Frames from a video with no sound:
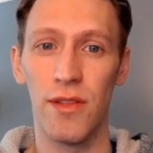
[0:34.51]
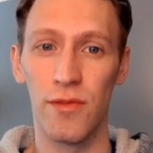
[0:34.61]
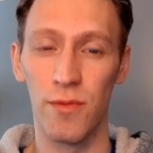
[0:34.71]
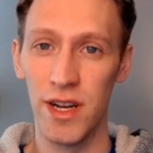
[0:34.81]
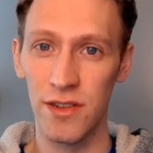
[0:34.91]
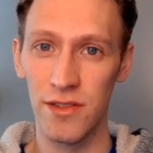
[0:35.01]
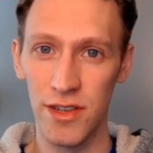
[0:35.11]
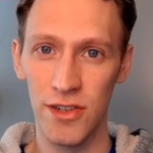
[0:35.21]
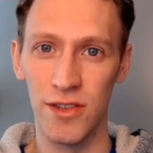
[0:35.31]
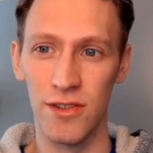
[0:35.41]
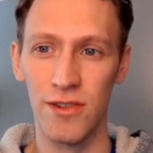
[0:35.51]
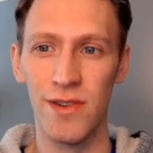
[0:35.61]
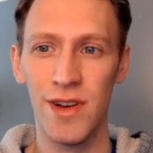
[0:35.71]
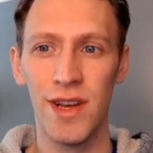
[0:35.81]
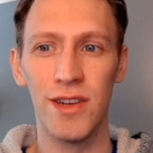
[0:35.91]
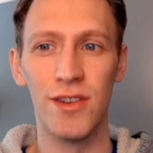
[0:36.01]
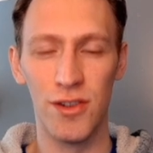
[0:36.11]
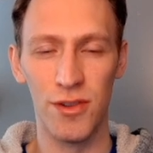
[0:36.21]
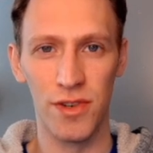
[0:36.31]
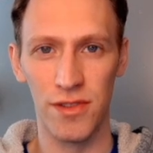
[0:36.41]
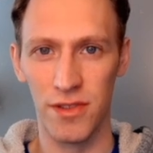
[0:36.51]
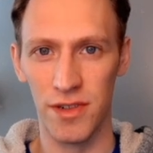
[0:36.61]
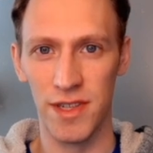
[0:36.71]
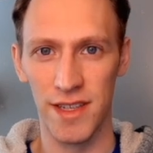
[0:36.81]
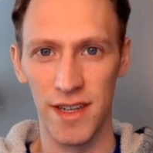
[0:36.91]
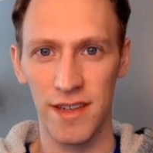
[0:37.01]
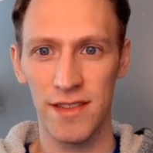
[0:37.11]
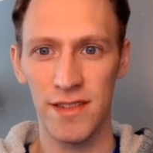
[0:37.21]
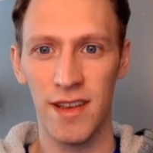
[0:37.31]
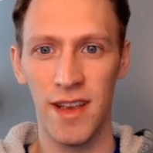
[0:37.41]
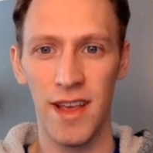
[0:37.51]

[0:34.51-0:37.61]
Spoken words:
302 to 236.